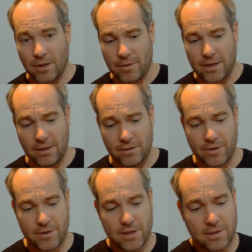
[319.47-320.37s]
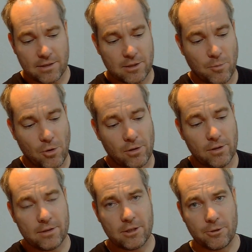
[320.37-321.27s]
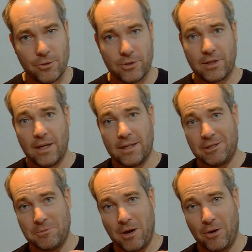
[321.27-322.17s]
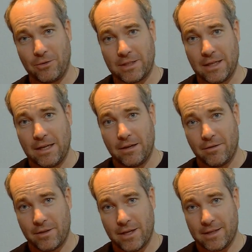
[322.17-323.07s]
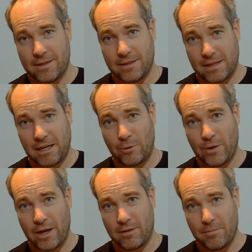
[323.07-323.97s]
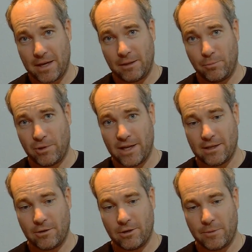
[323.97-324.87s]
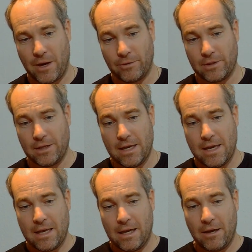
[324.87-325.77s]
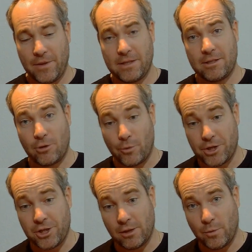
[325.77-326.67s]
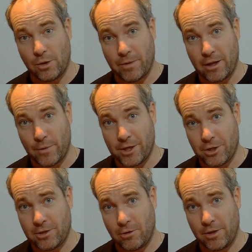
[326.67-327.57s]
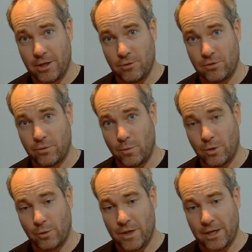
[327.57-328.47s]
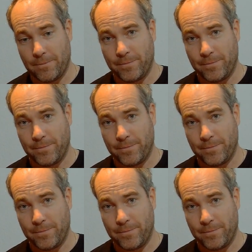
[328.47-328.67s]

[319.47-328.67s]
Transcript: They deliver these small screws to mount these tower at the metal plate on the ground. Uh, this is the original one, by the way, just only used for one week.